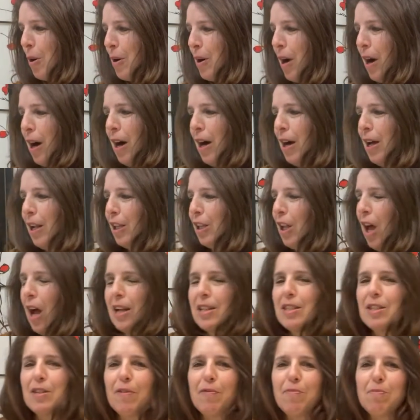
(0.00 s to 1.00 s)

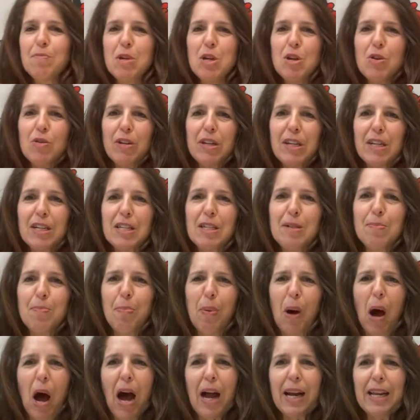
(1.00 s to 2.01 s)
lots of mucus,
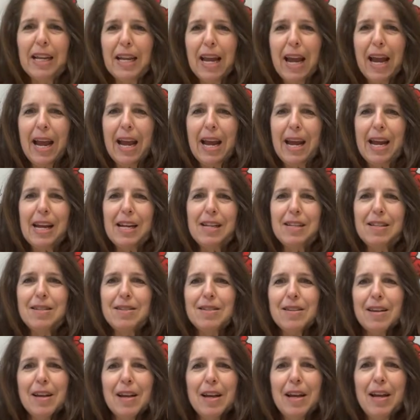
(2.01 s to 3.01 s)
body aches.
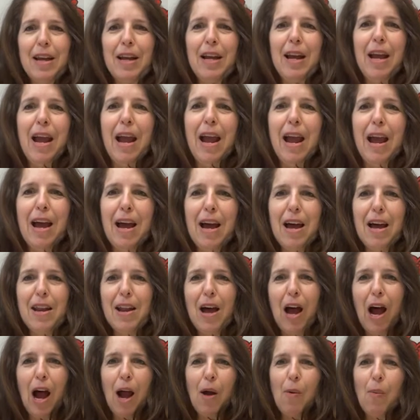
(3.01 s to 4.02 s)
And
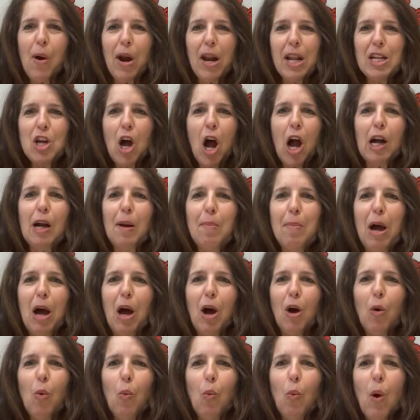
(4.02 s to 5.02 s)
I want to talk
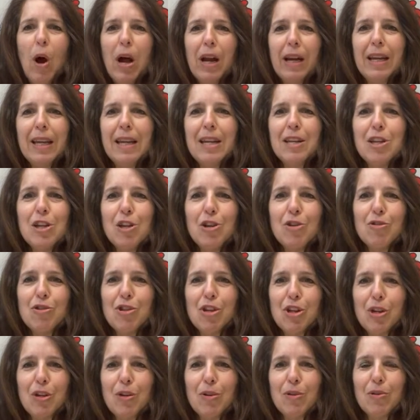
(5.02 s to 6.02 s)
about what can you
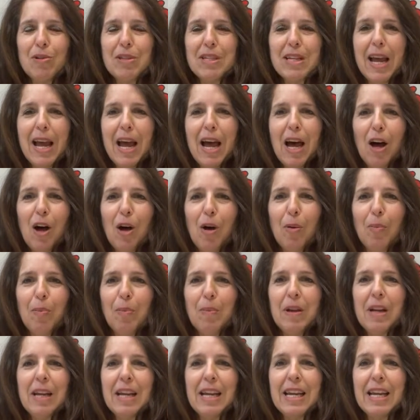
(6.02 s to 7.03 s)
do to
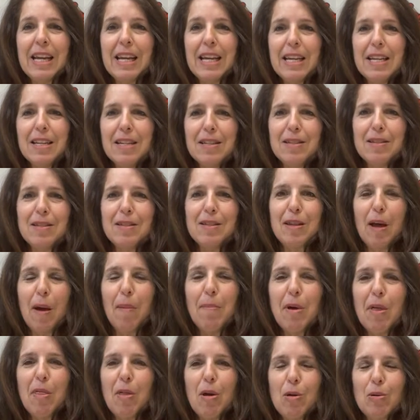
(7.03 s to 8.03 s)
help ease
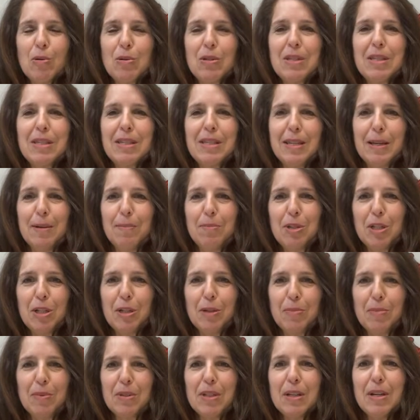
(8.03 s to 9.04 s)
some of those
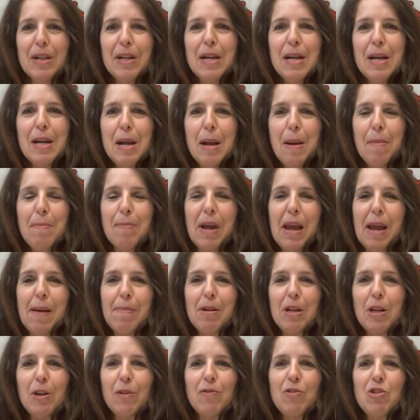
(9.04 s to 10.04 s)
symptoms. Maybe
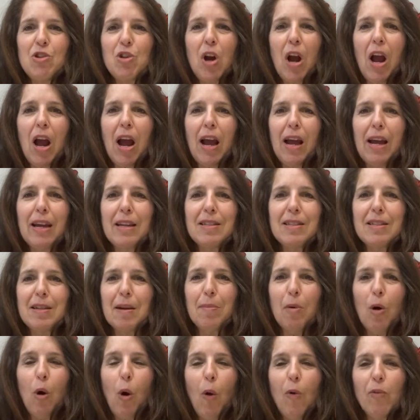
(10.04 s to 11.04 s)
you've tried
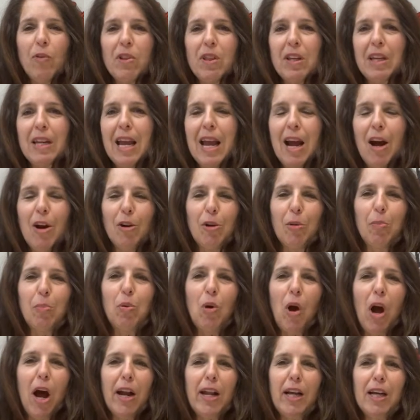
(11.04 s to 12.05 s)
some over-the-counter
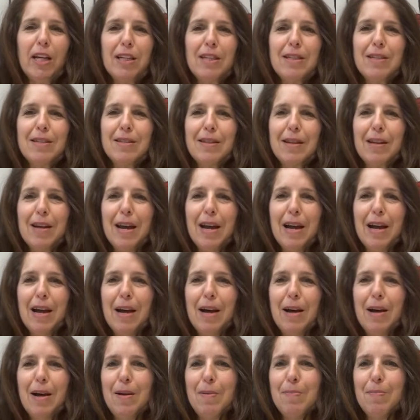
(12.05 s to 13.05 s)
products
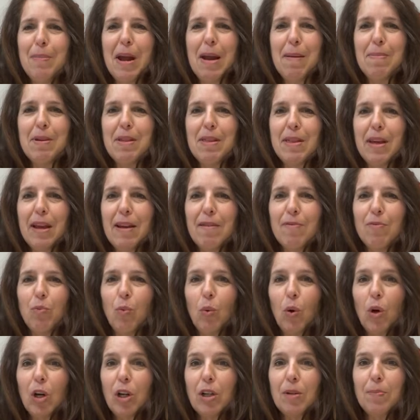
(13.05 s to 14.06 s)
and maybe they've
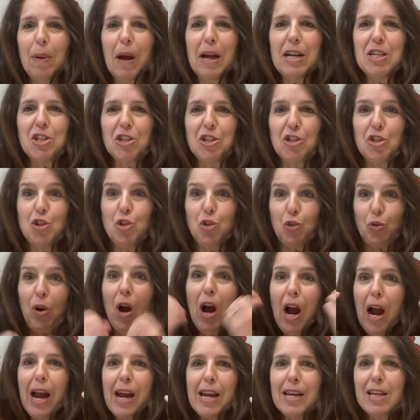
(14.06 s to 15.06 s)
worked by just
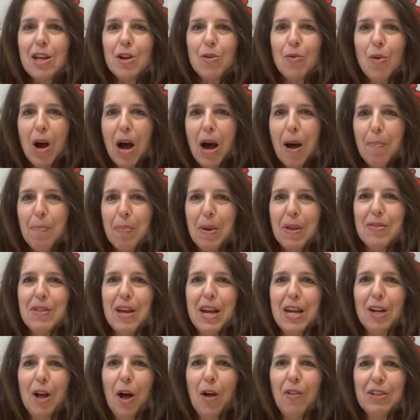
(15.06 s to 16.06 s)
drying you up, and
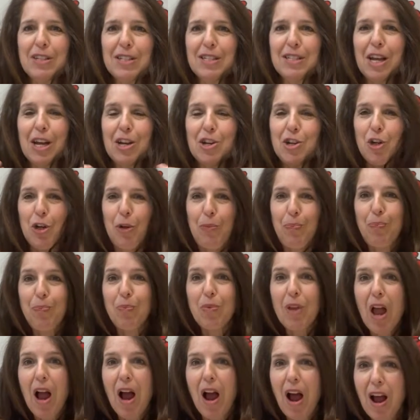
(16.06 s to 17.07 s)
then all of a sudden
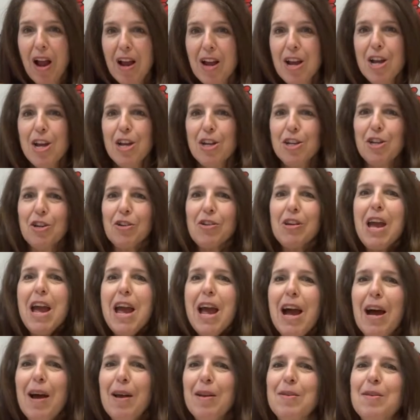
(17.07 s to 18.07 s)
you
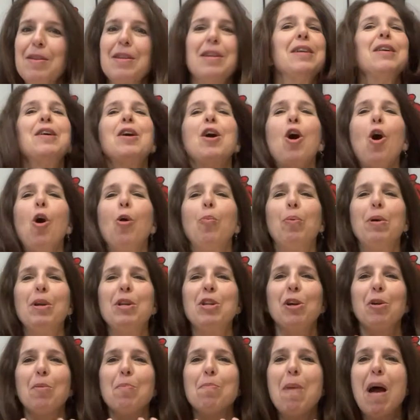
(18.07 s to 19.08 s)
can't open
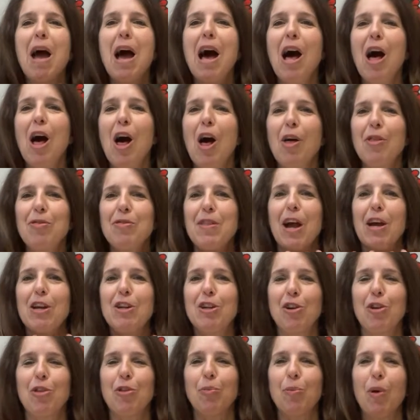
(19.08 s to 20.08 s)
your mouth. Now
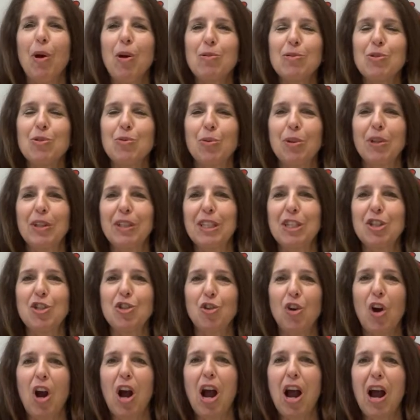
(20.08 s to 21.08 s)
your throat's really
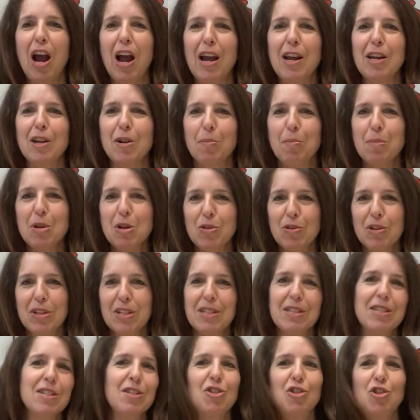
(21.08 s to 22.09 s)
dry, your
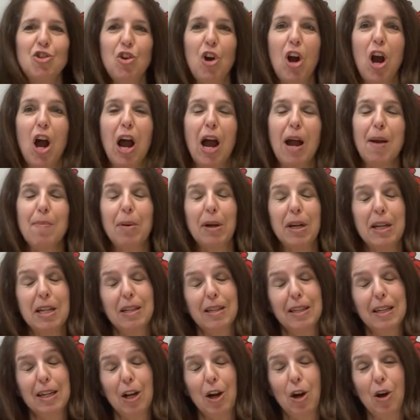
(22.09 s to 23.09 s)
mucus is dry, but
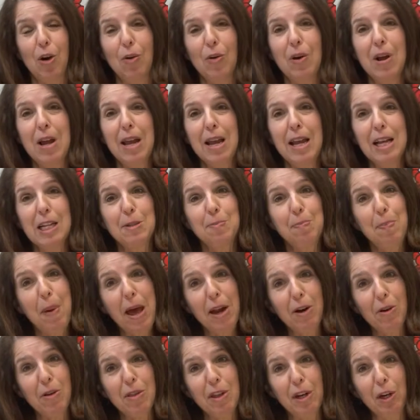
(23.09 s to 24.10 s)
it's
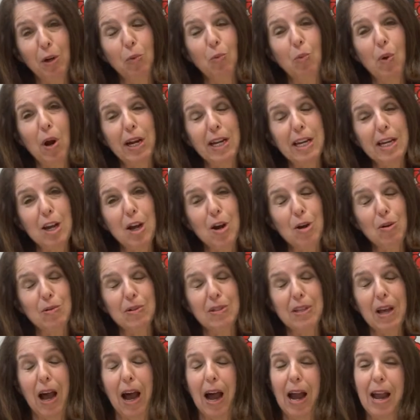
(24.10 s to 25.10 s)
better than a runny
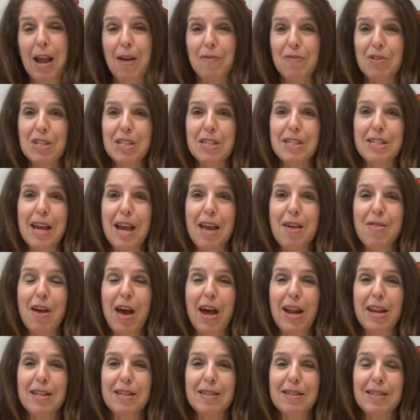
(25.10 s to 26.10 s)
nose. I have to say
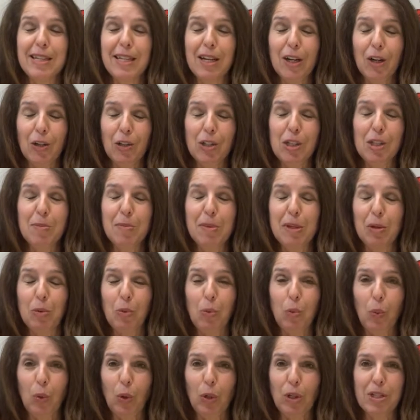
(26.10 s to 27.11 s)
that is the ultimate
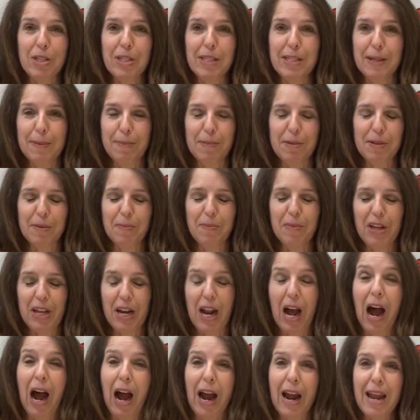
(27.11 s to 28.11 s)
worst symptom that
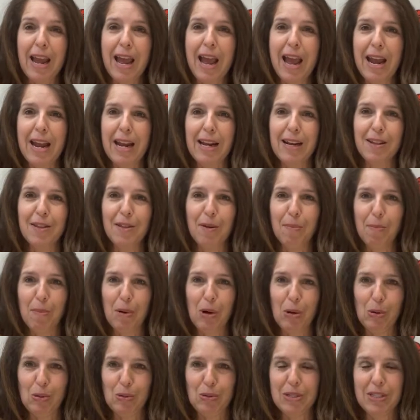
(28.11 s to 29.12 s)
I hate the
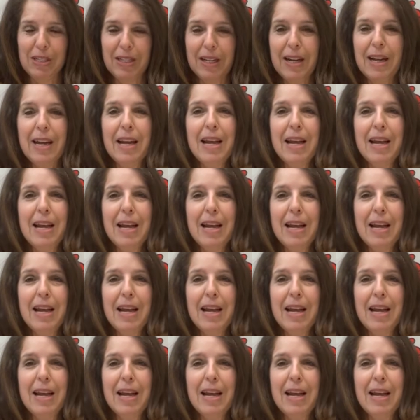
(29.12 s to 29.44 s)
most.